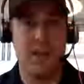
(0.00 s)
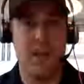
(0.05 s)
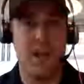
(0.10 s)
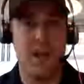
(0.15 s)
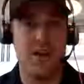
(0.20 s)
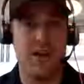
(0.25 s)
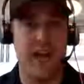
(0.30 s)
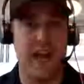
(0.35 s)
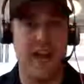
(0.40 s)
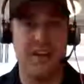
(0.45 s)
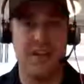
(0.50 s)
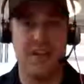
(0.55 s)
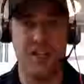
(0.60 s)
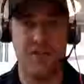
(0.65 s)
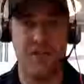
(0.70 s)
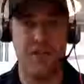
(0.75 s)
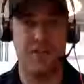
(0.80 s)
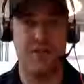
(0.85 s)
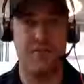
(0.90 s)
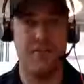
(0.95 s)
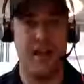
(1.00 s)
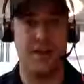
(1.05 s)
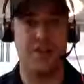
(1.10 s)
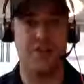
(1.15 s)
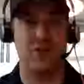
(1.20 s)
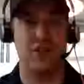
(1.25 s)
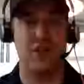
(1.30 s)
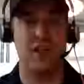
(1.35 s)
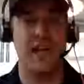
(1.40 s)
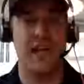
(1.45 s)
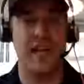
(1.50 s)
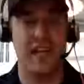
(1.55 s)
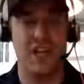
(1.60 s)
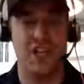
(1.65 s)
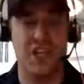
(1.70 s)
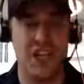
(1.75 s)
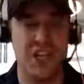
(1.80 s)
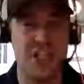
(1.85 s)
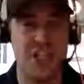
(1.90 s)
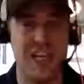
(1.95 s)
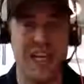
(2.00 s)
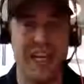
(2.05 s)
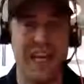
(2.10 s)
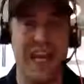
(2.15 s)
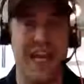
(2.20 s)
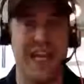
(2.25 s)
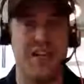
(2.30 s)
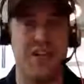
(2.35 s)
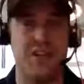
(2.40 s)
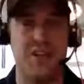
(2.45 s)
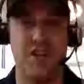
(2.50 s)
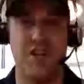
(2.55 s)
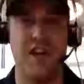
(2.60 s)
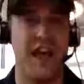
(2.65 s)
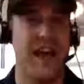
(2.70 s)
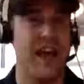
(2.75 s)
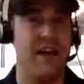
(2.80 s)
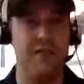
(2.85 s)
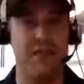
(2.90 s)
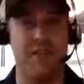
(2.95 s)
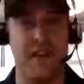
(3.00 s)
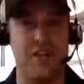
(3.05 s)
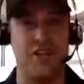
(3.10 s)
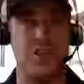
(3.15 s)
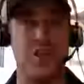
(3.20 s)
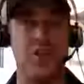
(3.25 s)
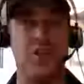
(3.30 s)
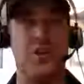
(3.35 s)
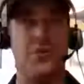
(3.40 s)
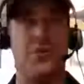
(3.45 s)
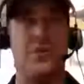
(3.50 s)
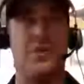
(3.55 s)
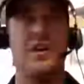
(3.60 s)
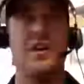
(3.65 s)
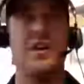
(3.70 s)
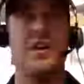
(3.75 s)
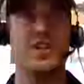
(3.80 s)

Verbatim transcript: Okay, just for some extra lighting, just in case. You can have like two.